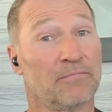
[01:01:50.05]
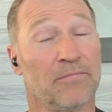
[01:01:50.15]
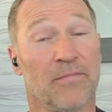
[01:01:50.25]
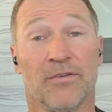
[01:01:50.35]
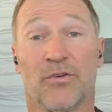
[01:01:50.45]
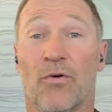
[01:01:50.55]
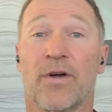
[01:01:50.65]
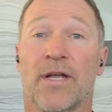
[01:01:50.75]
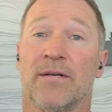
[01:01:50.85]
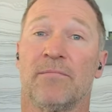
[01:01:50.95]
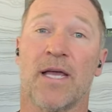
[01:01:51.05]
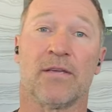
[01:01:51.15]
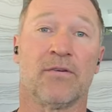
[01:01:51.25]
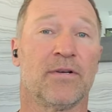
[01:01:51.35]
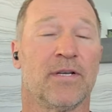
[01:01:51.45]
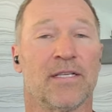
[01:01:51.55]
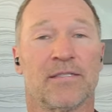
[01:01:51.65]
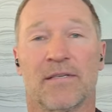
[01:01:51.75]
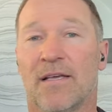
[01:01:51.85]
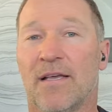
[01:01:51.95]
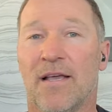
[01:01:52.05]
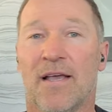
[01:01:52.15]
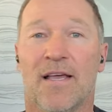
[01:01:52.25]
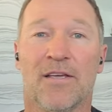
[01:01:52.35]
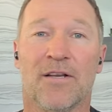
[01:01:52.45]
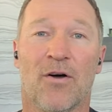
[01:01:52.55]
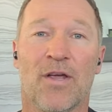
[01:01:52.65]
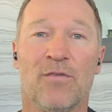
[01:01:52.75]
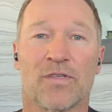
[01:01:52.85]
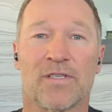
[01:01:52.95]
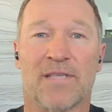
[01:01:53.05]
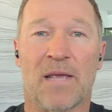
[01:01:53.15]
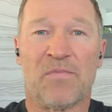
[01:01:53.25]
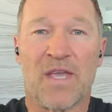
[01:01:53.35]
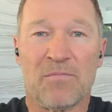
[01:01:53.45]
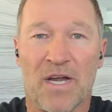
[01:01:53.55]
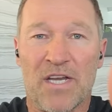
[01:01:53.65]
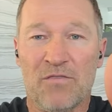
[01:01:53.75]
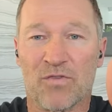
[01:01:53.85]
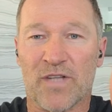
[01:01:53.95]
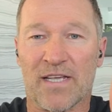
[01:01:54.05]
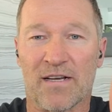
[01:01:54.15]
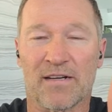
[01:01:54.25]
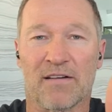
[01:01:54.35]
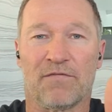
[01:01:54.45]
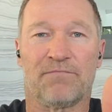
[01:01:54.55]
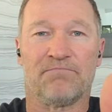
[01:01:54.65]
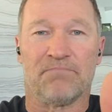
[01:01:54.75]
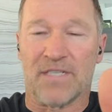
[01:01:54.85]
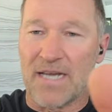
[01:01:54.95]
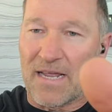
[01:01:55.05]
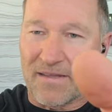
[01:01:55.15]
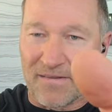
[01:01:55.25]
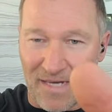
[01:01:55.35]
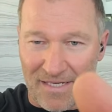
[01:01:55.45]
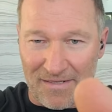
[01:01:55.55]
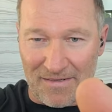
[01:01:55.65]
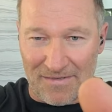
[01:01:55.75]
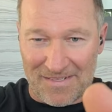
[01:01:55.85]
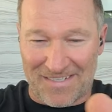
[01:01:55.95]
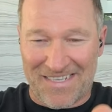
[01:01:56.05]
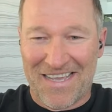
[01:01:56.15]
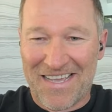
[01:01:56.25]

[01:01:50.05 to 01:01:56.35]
So look at Dorian. My goodness. Yeah, that's what wanted for him. He was the same thing, but he was like a little, like a.